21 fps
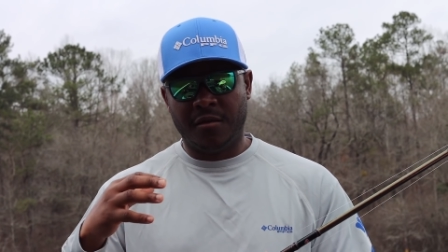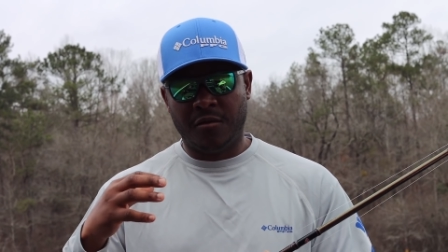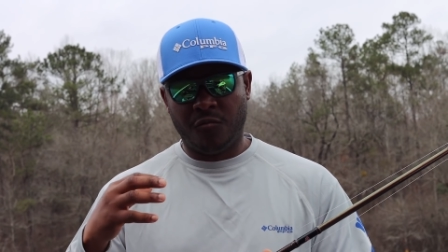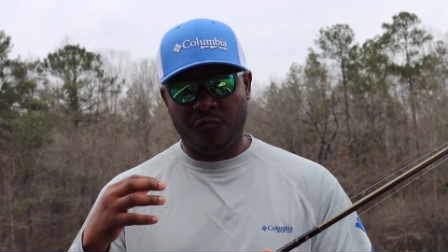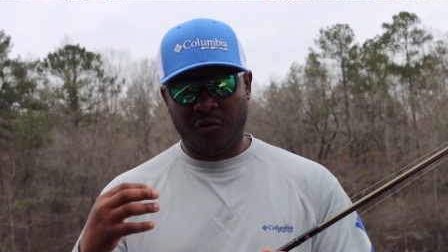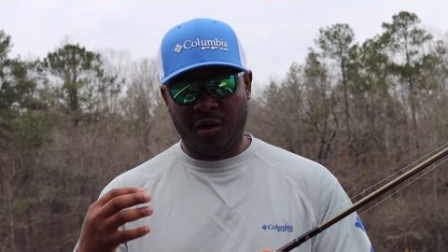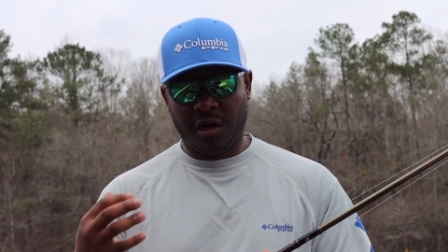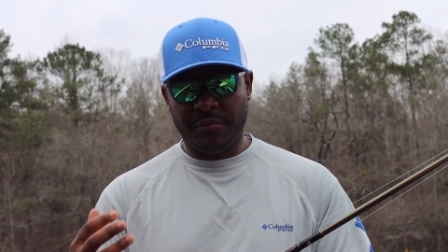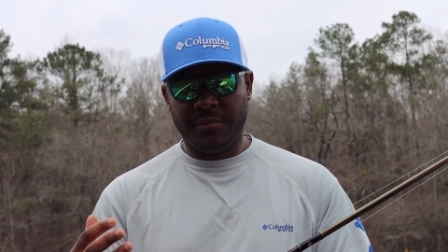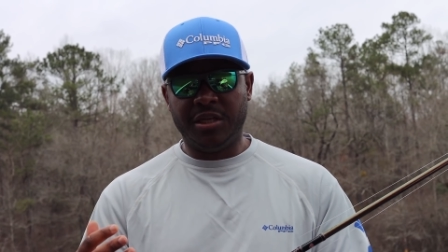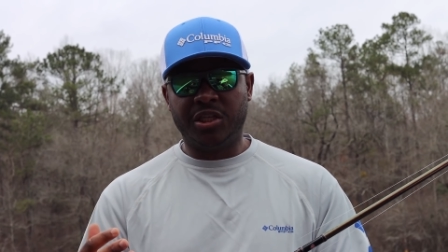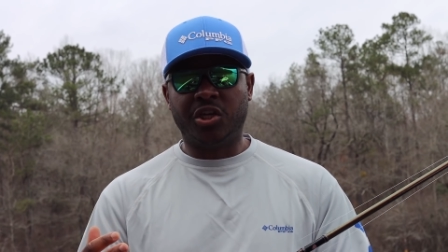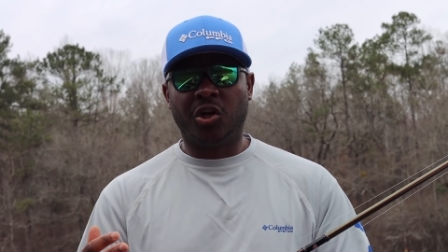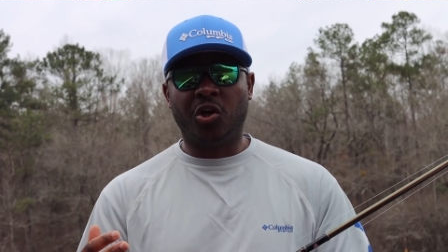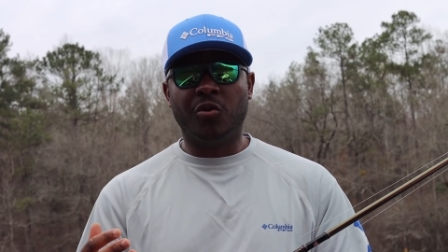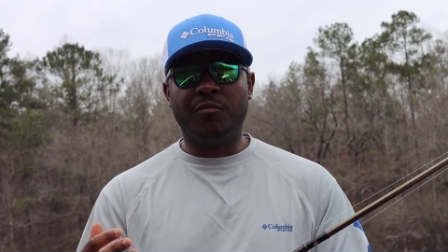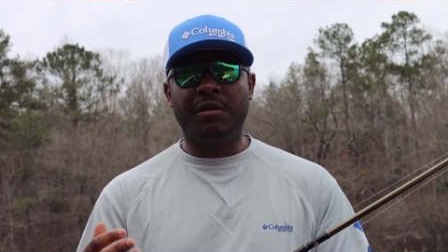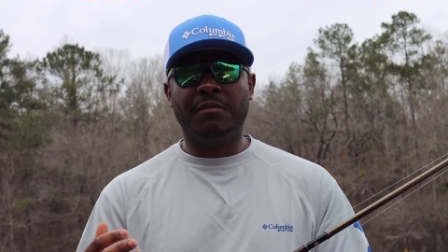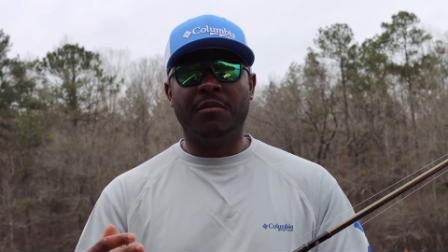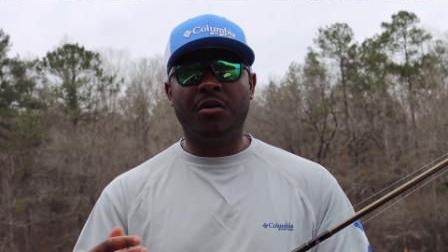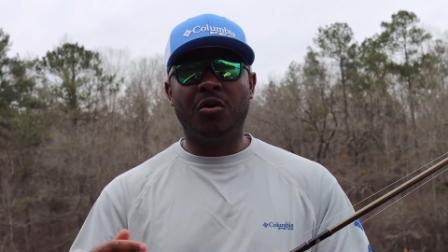When I'm in
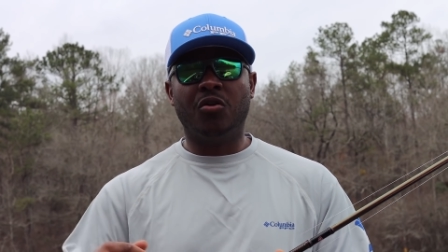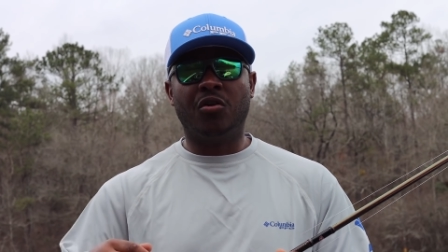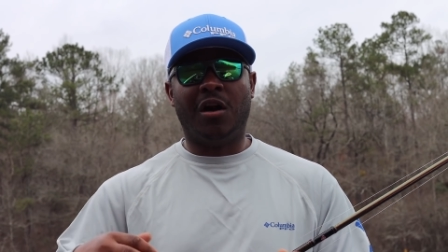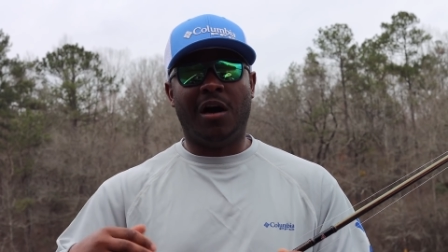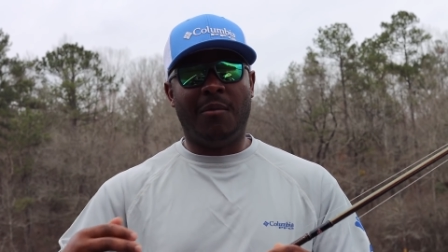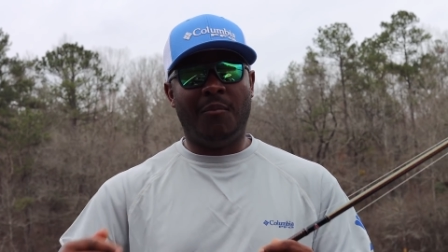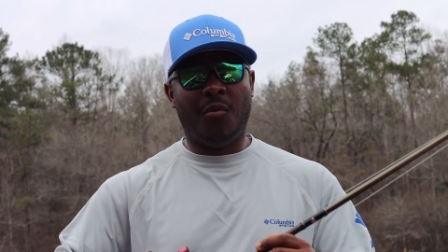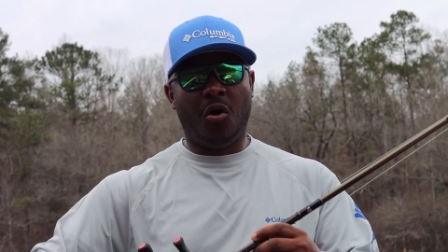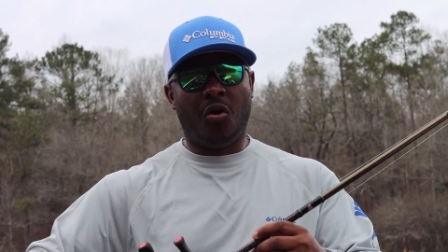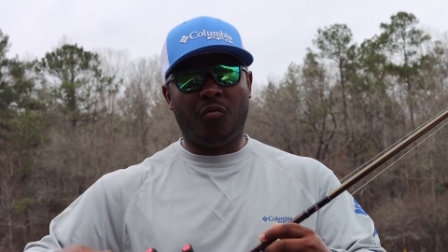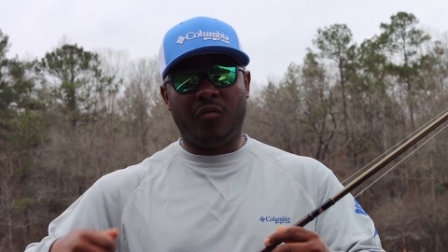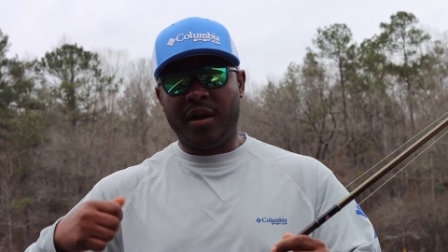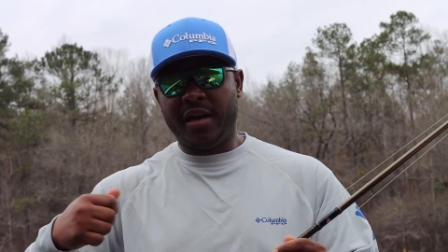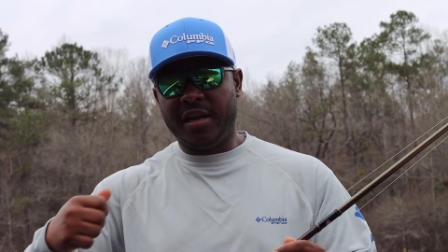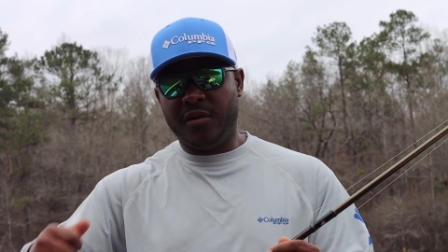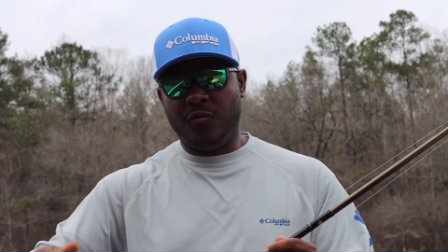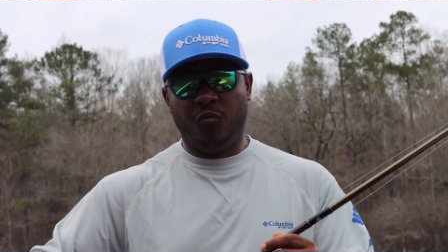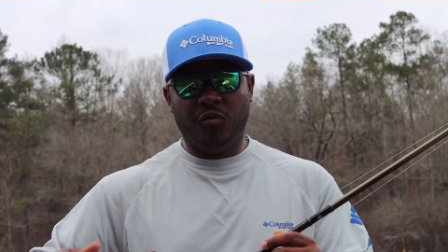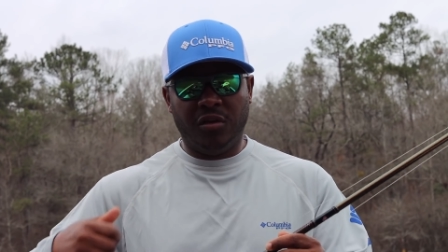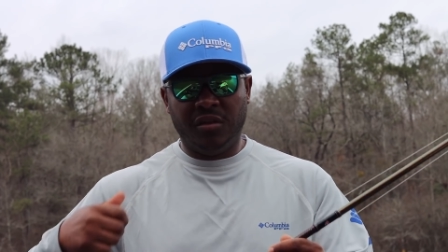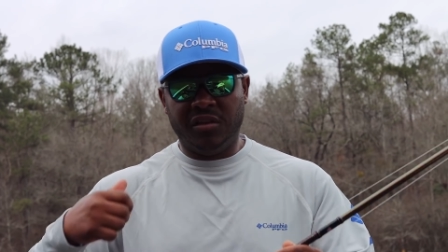tournament mode, I'm
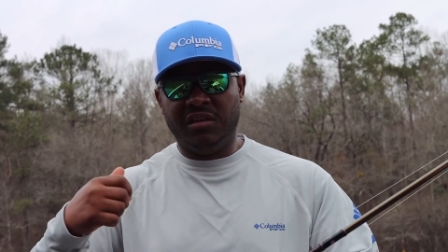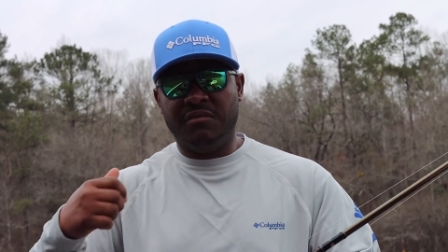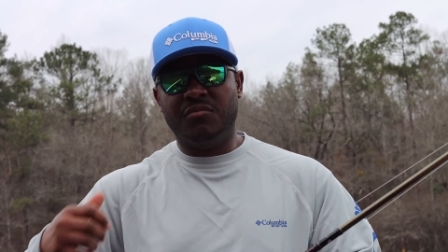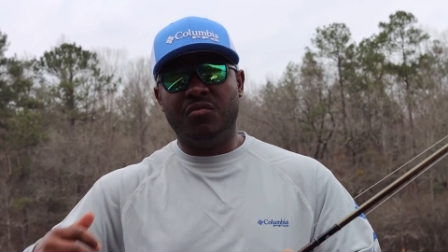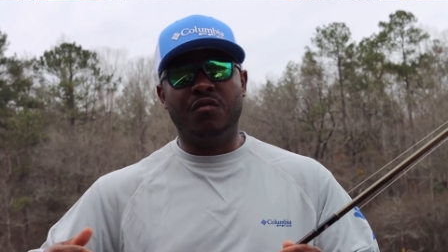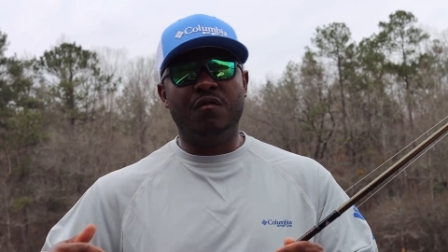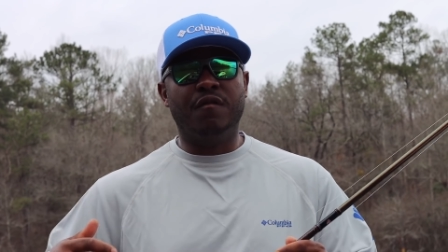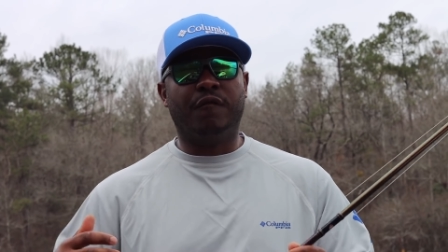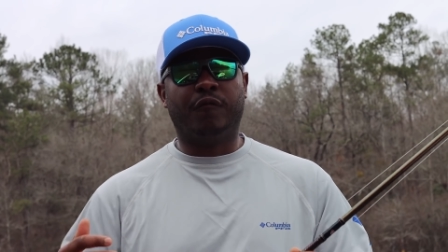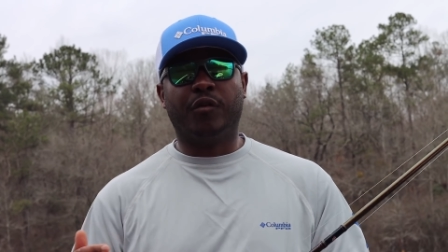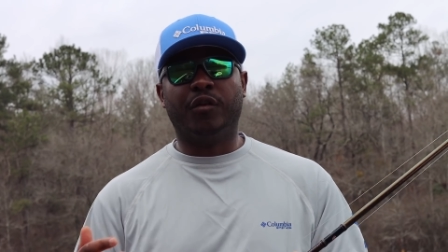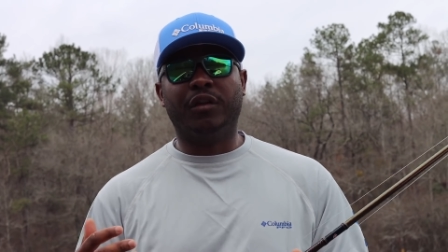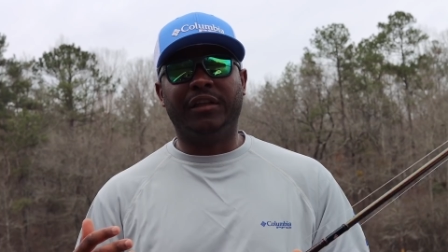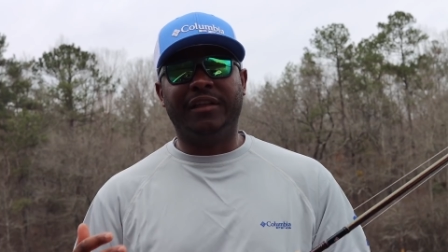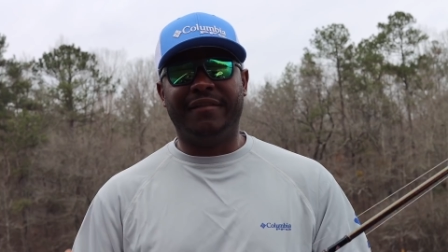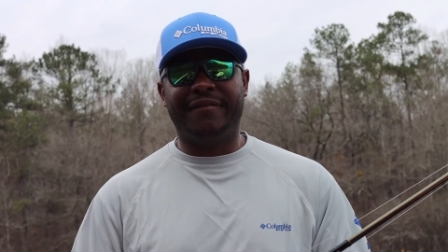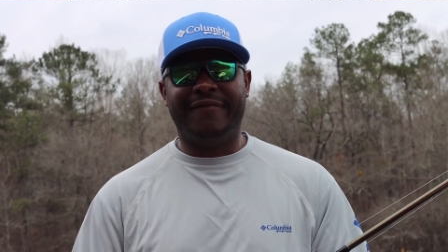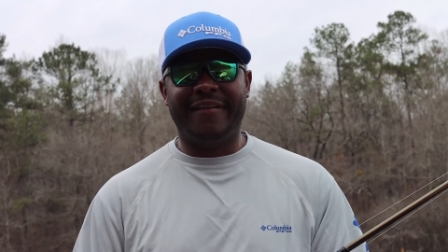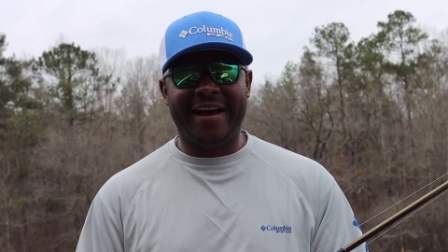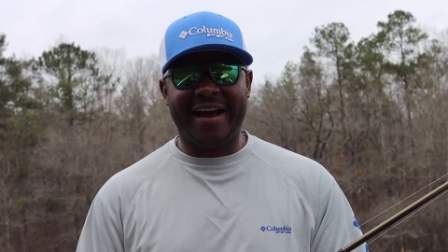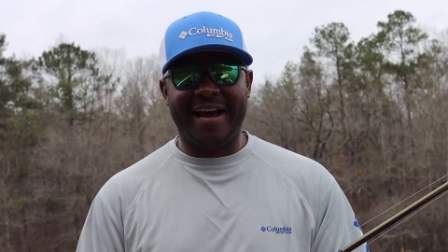already wanting to move really
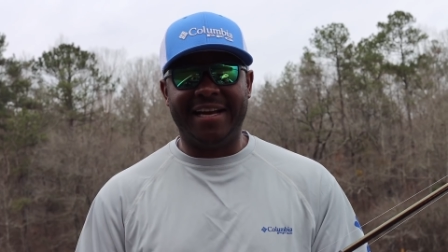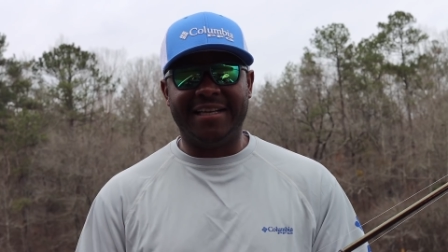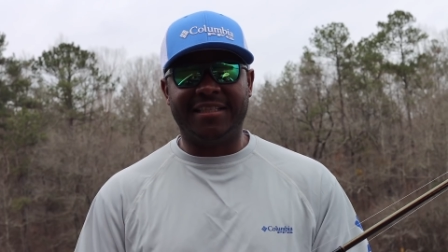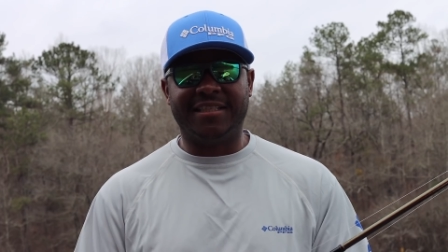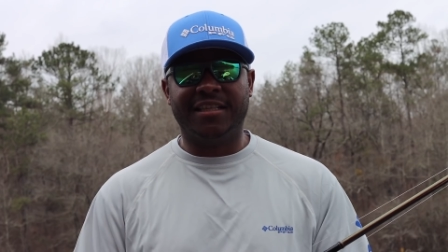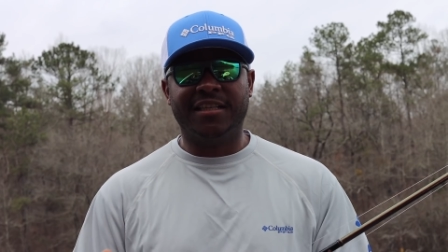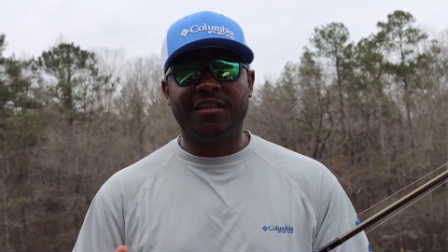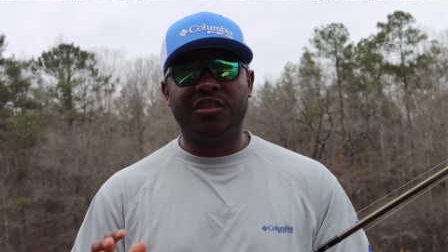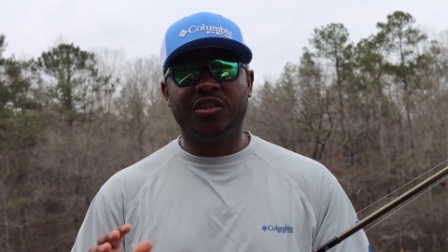fast.